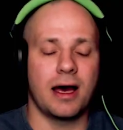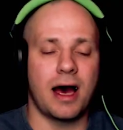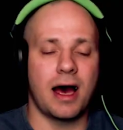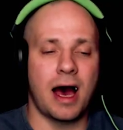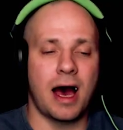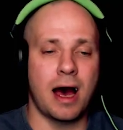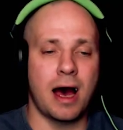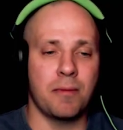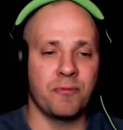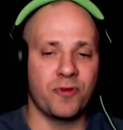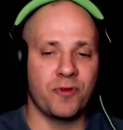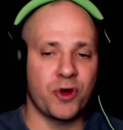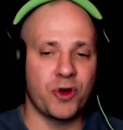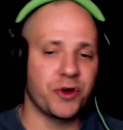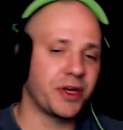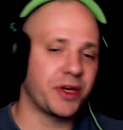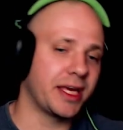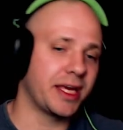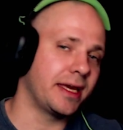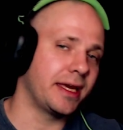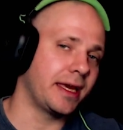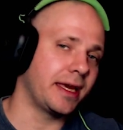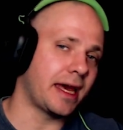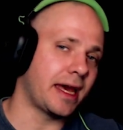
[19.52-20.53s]
I'm
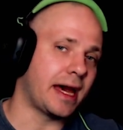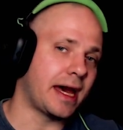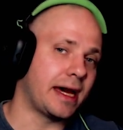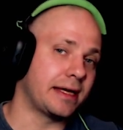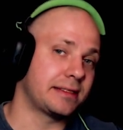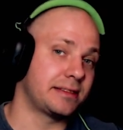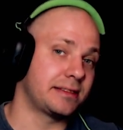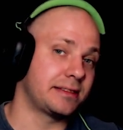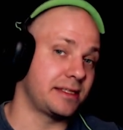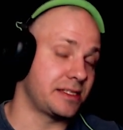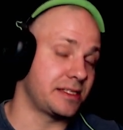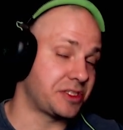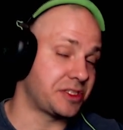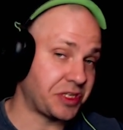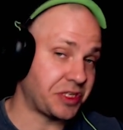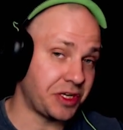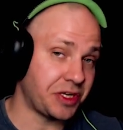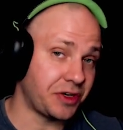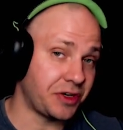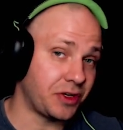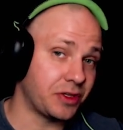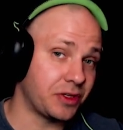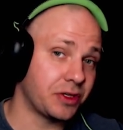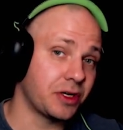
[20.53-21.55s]
working at the
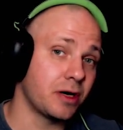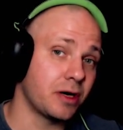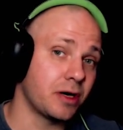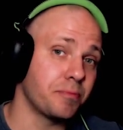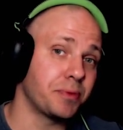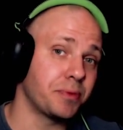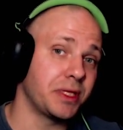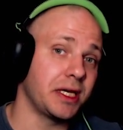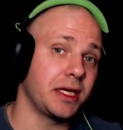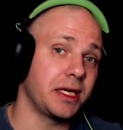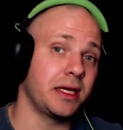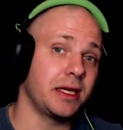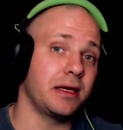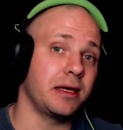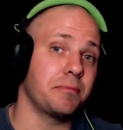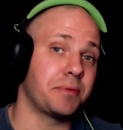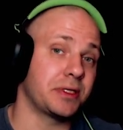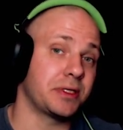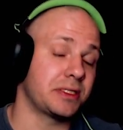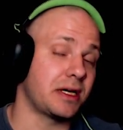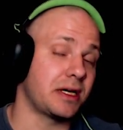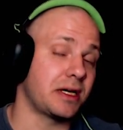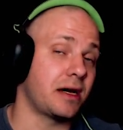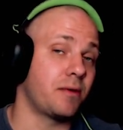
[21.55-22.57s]
cereal company,
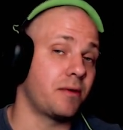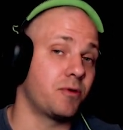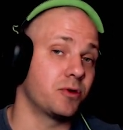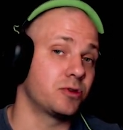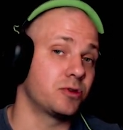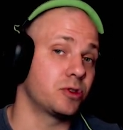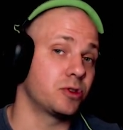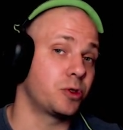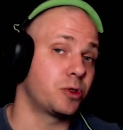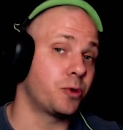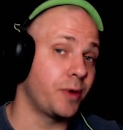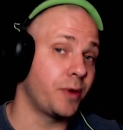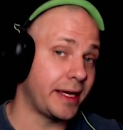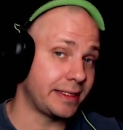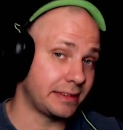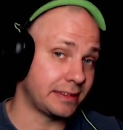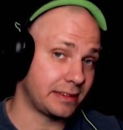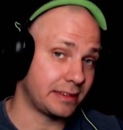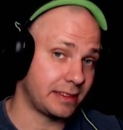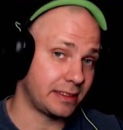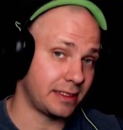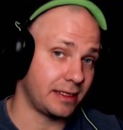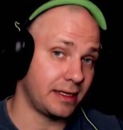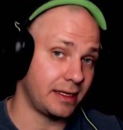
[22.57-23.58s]
but I want to quit
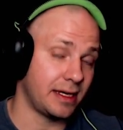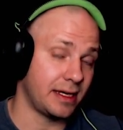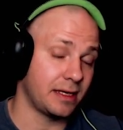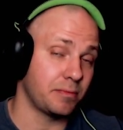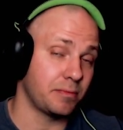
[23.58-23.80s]
and